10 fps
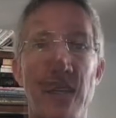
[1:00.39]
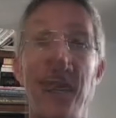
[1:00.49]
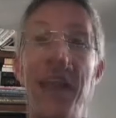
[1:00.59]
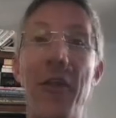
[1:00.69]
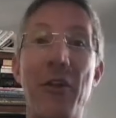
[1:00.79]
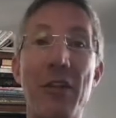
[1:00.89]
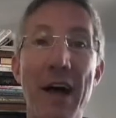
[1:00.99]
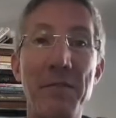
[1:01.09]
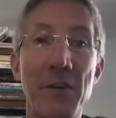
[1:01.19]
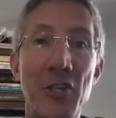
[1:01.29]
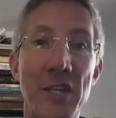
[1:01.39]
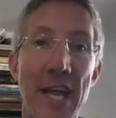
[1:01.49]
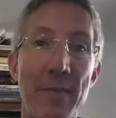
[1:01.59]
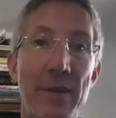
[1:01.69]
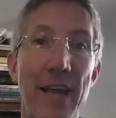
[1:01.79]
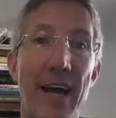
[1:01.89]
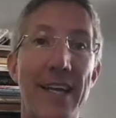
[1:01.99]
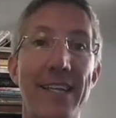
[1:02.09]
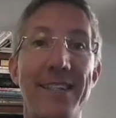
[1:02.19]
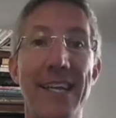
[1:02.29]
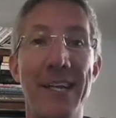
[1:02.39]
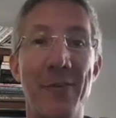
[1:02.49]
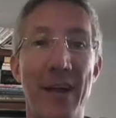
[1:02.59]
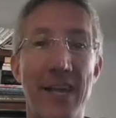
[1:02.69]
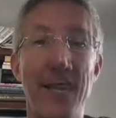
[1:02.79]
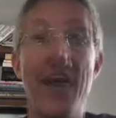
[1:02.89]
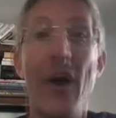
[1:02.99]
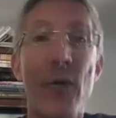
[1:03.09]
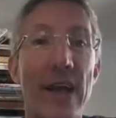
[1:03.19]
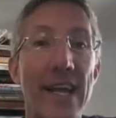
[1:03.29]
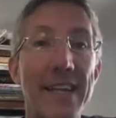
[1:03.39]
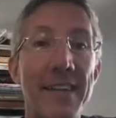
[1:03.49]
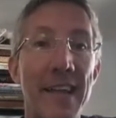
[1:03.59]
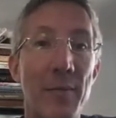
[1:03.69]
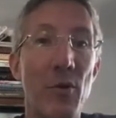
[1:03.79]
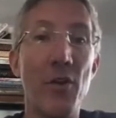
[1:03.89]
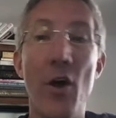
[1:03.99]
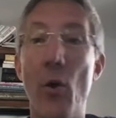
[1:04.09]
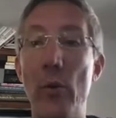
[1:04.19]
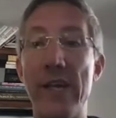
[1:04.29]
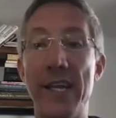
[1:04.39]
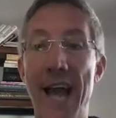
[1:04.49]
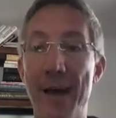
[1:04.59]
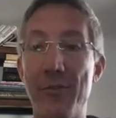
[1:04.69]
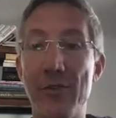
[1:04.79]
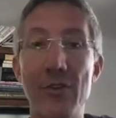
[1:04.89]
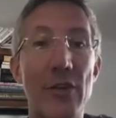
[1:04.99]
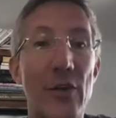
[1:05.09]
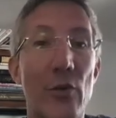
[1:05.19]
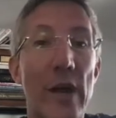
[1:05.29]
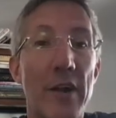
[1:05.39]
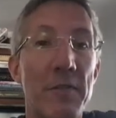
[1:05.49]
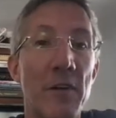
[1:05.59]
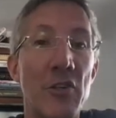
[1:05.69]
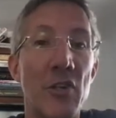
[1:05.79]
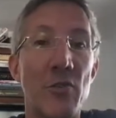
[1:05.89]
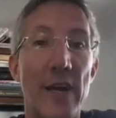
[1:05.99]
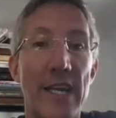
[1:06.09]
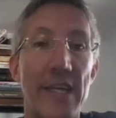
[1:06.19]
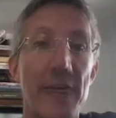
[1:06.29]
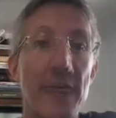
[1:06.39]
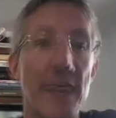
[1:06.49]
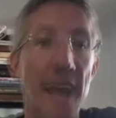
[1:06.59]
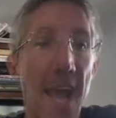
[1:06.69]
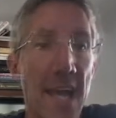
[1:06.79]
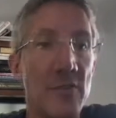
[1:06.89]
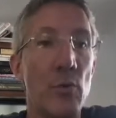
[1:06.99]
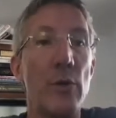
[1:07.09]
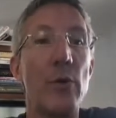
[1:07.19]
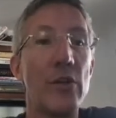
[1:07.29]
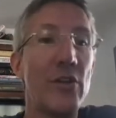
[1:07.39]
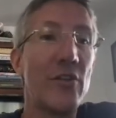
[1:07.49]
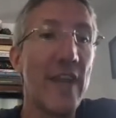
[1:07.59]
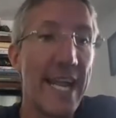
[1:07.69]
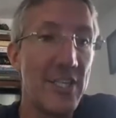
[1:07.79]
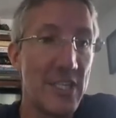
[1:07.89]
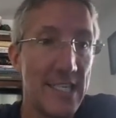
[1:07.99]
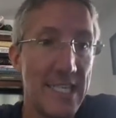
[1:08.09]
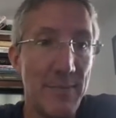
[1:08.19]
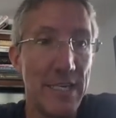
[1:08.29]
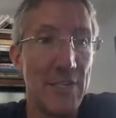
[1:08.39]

Now the Cloud Function API is getting ready. Okay, it's enabled. We can absolutely create our functions right here, and we will use the HTTP